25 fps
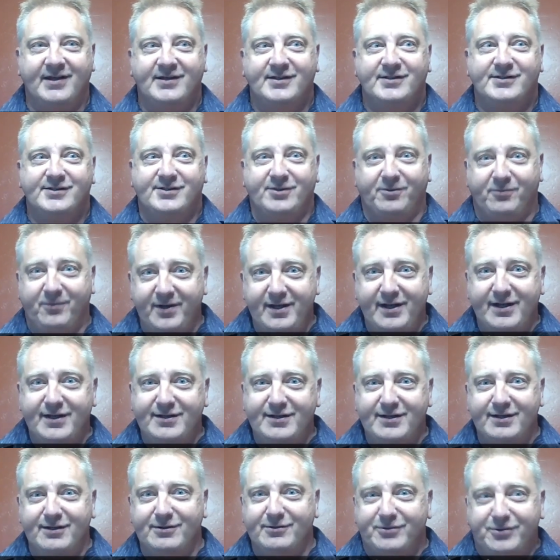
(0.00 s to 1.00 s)
So what
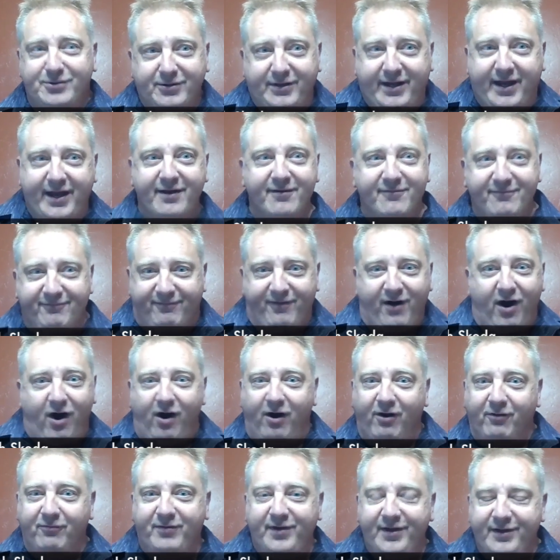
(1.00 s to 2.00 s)
do? You get
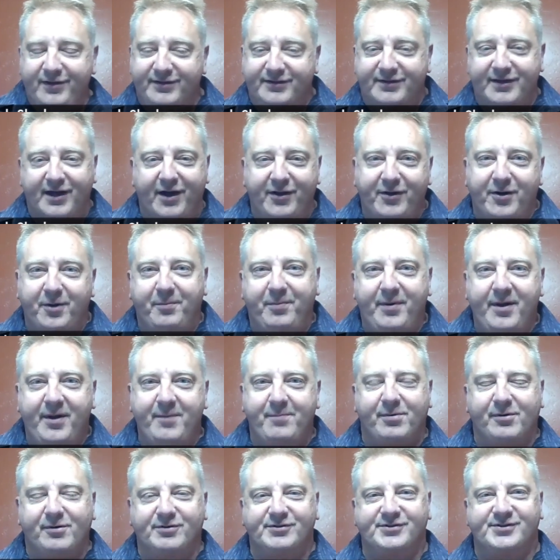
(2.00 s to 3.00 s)
involved with other
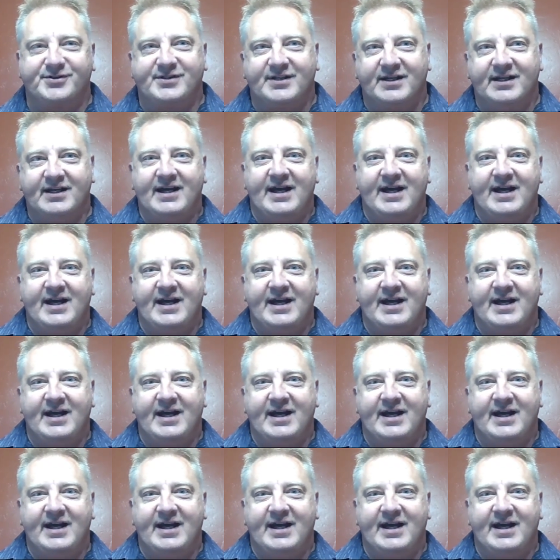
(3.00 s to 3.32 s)
people's